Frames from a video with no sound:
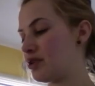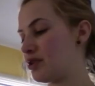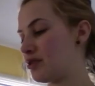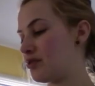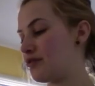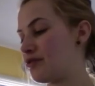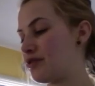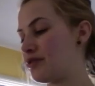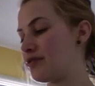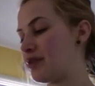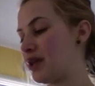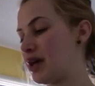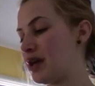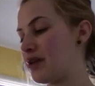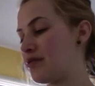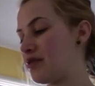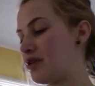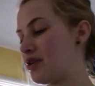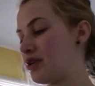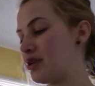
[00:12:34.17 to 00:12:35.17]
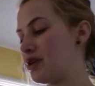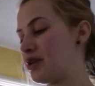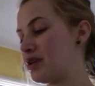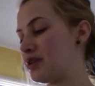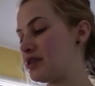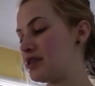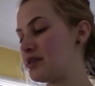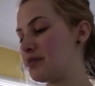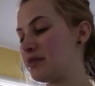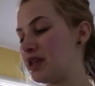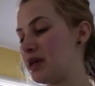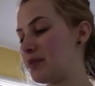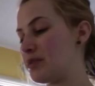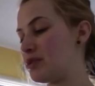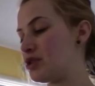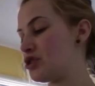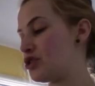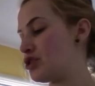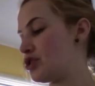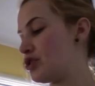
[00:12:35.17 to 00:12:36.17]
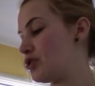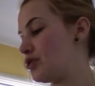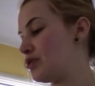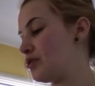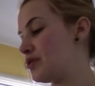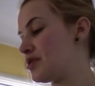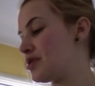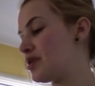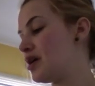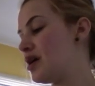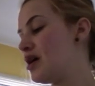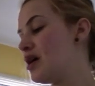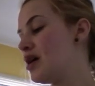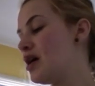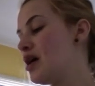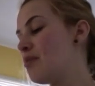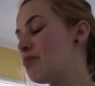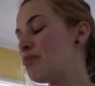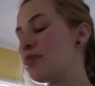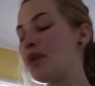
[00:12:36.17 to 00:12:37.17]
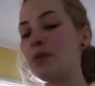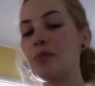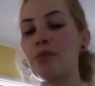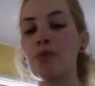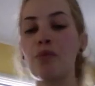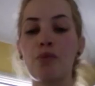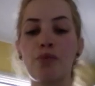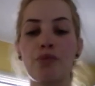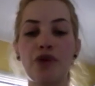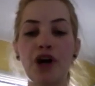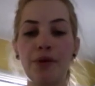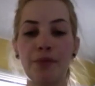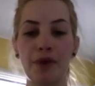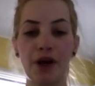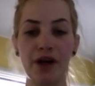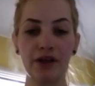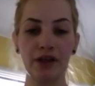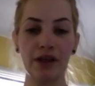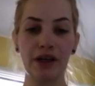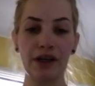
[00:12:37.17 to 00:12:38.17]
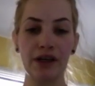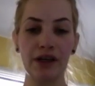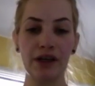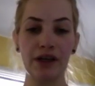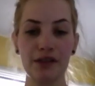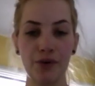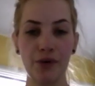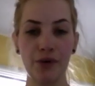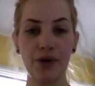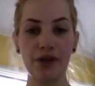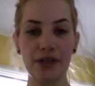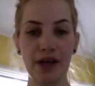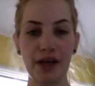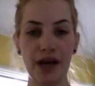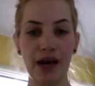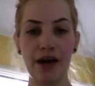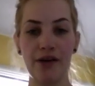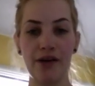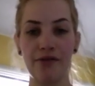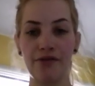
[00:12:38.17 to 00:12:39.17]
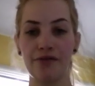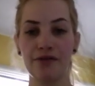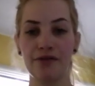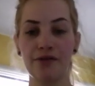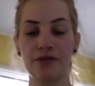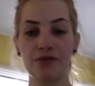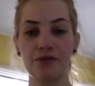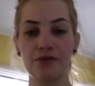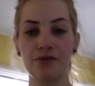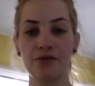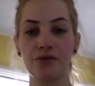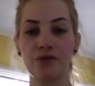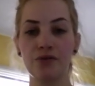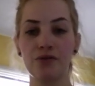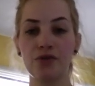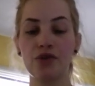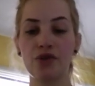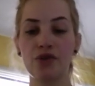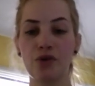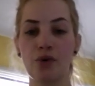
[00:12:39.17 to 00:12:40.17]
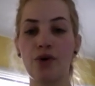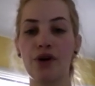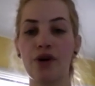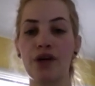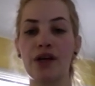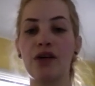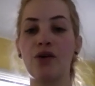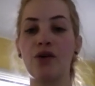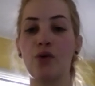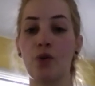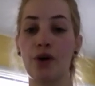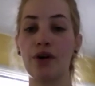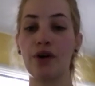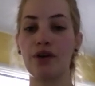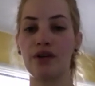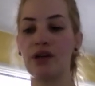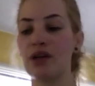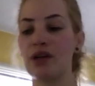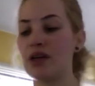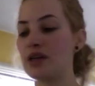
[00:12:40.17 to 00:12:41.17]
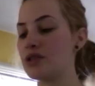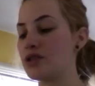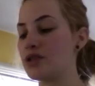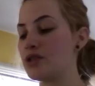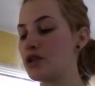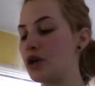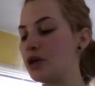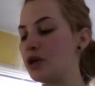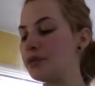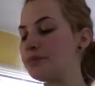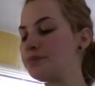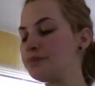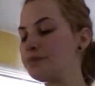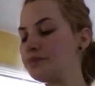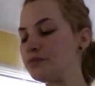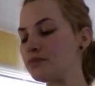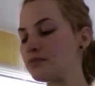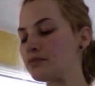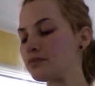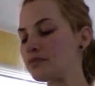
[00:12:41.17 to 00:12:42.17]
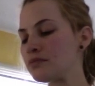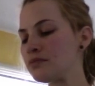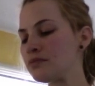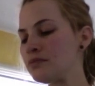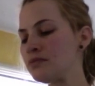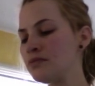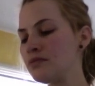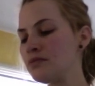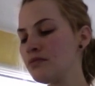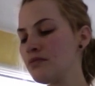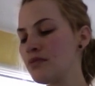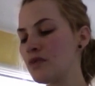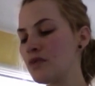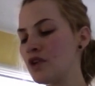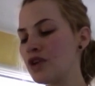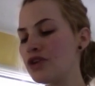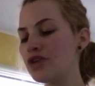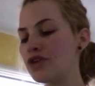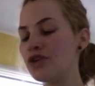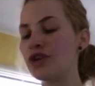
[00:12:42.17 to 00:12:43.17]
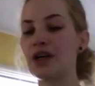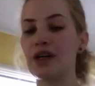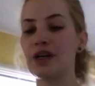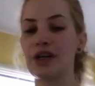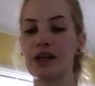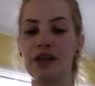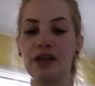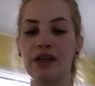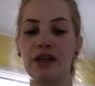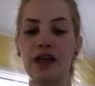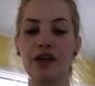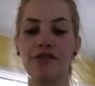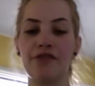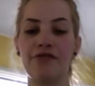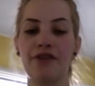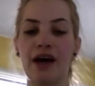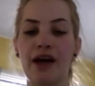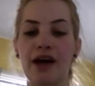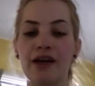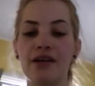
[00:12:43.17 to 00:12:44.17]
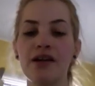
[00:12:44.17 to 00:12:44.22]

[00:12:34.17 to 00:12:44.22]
for flavor, and some lemon juice. But primarily it's going to have soy and oil in it. So you're going to get a lot of fat.